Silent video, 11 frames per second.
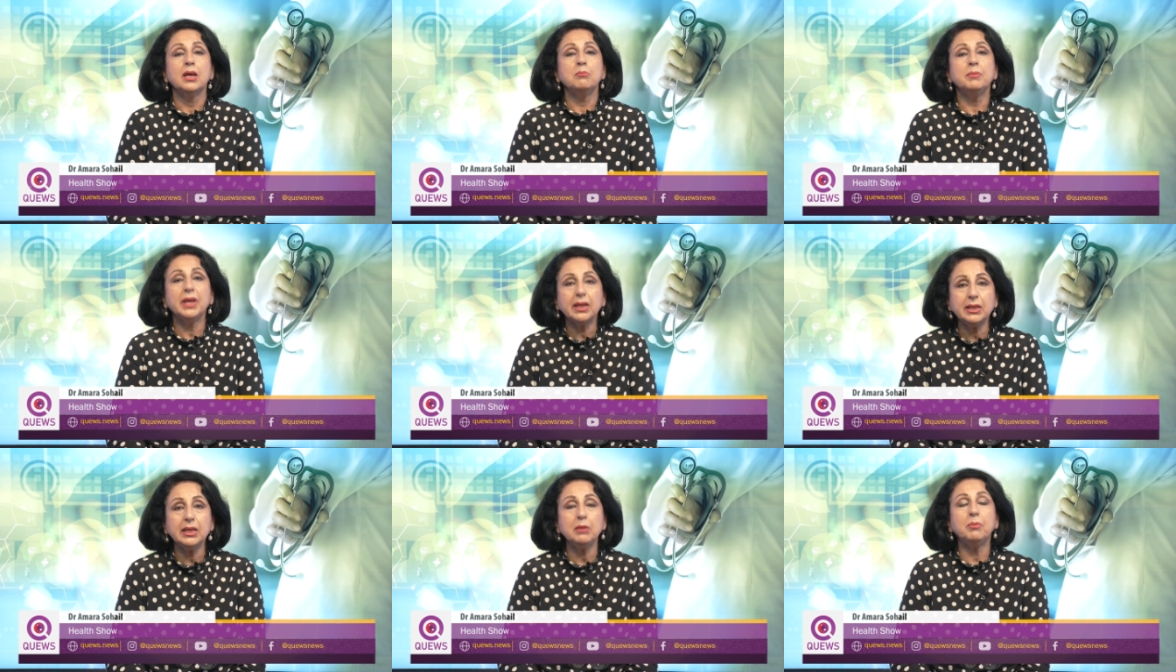
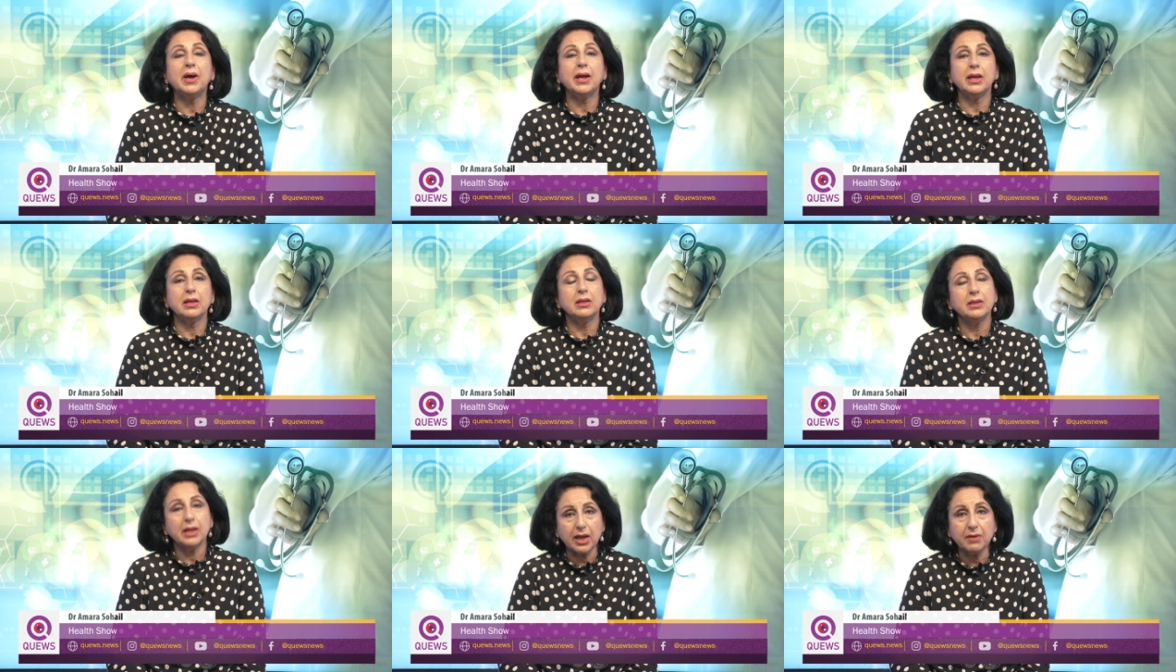mainly by
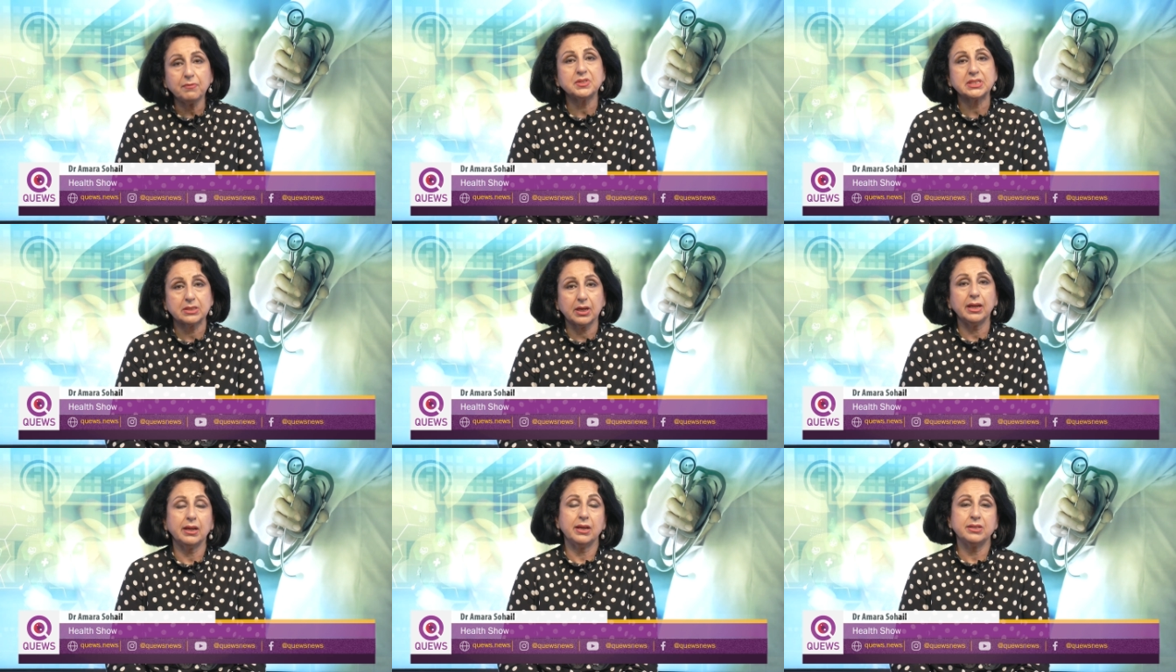
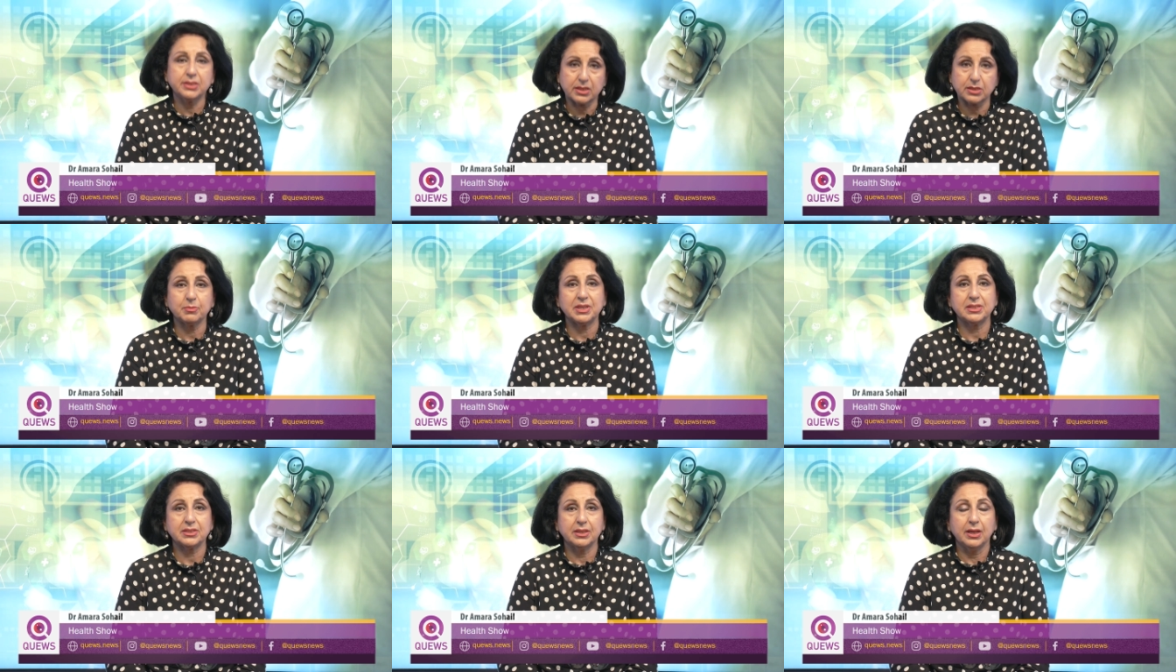lifestyle
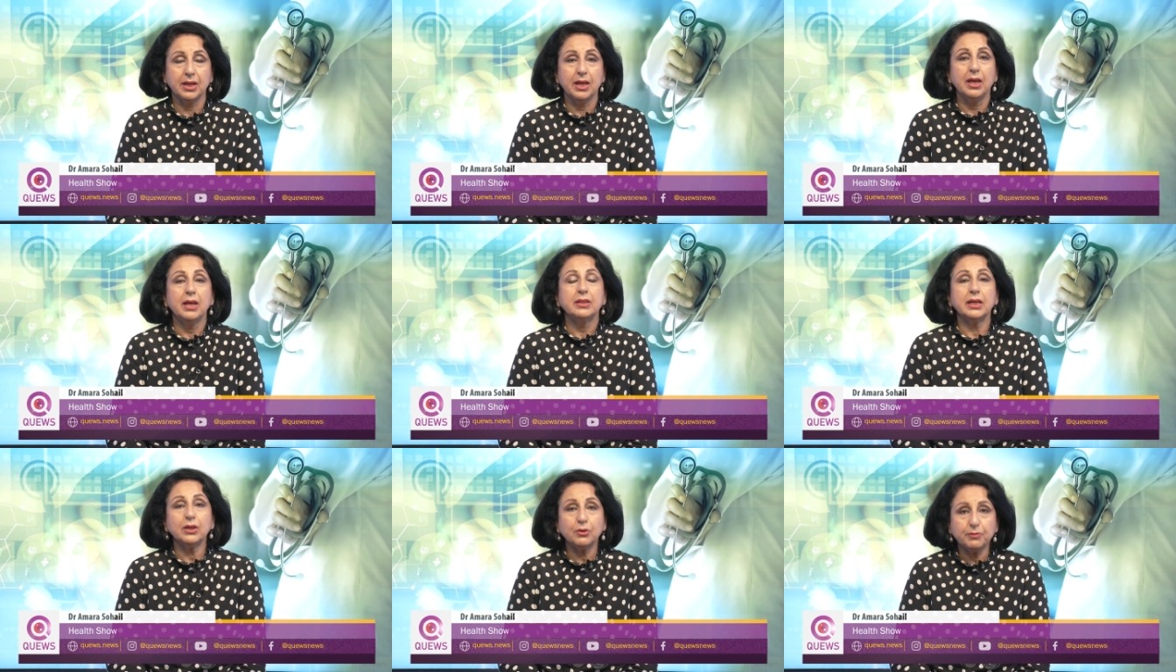adjustments.
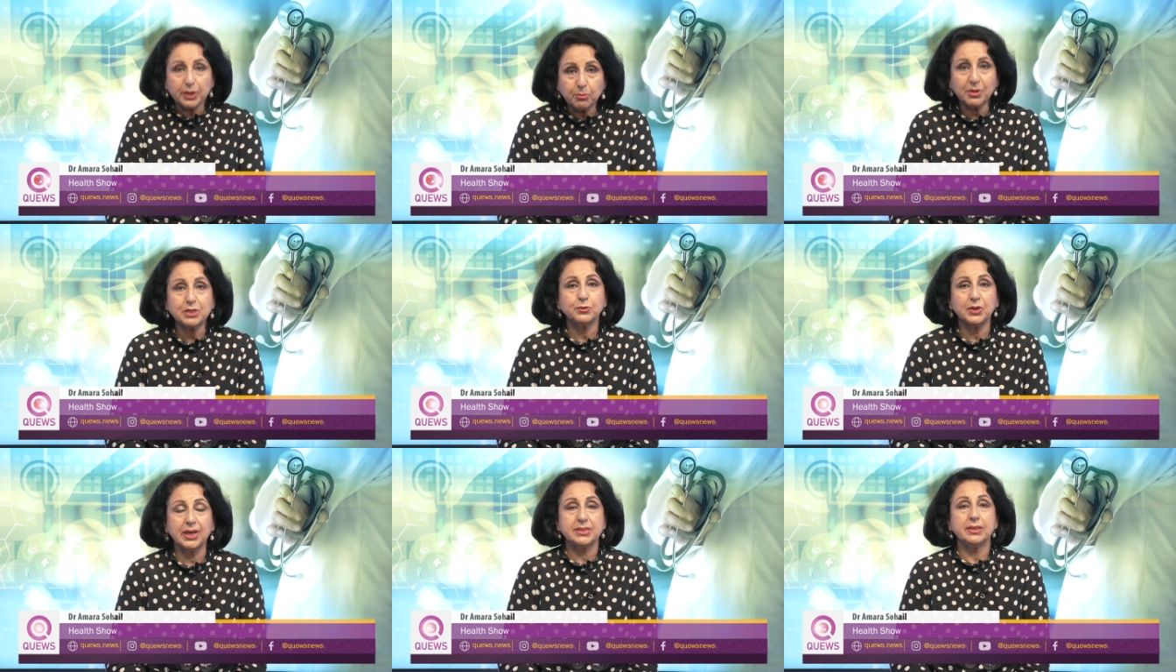Thank you very much for
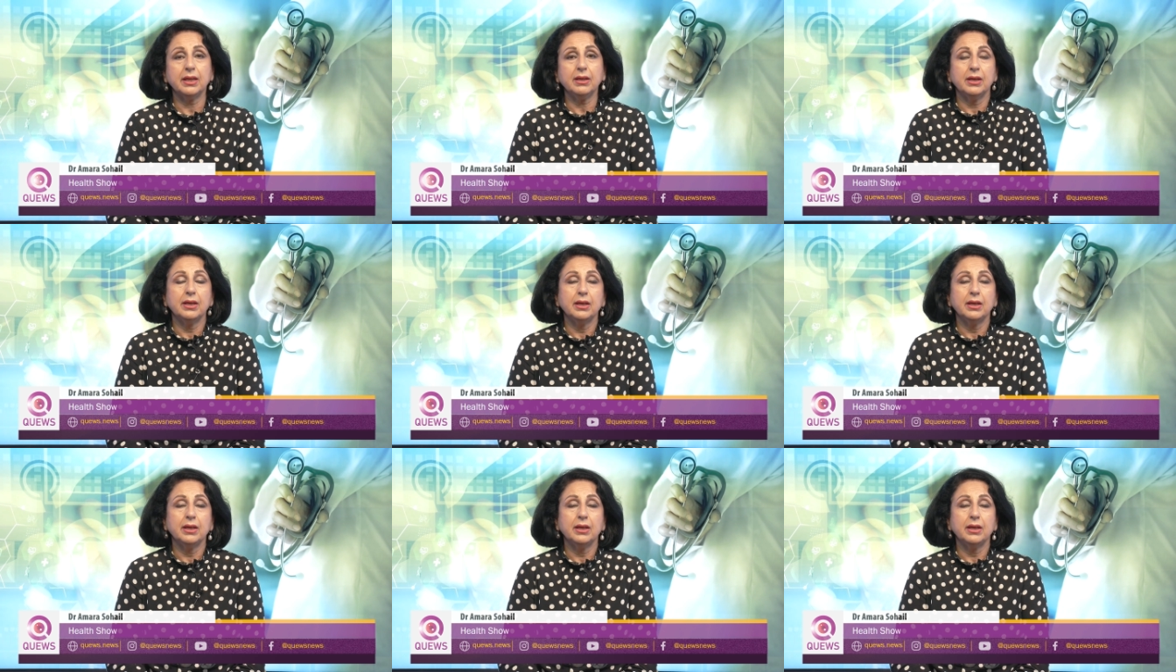listening.